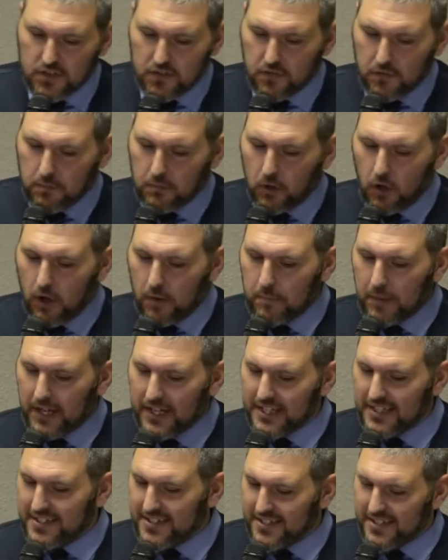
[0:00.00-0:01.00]
from
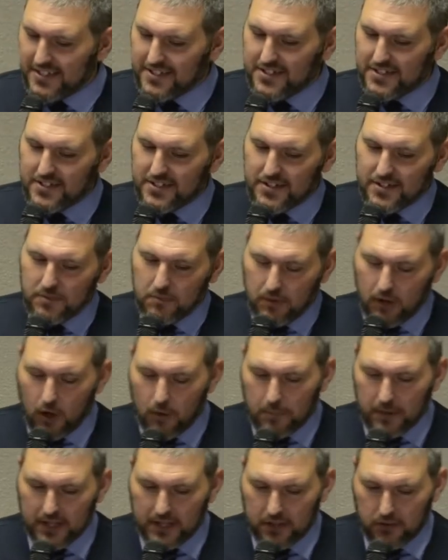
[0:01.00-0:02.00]
law-abiding citizens,
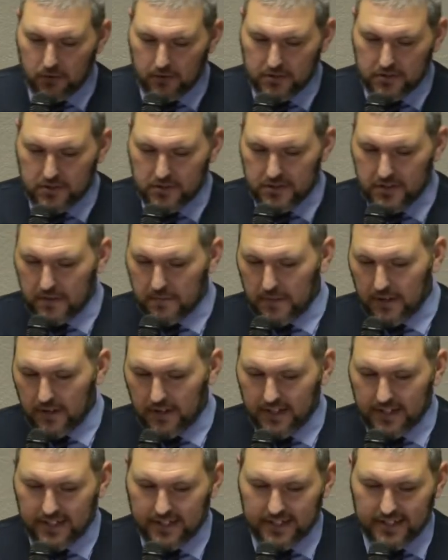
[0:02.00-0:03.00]
law-abiding Christians in
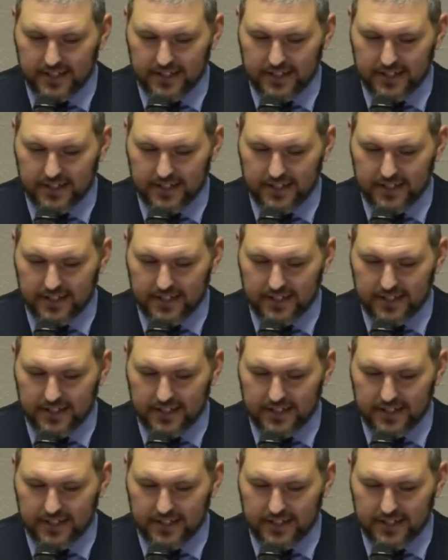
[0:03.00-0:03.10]
America?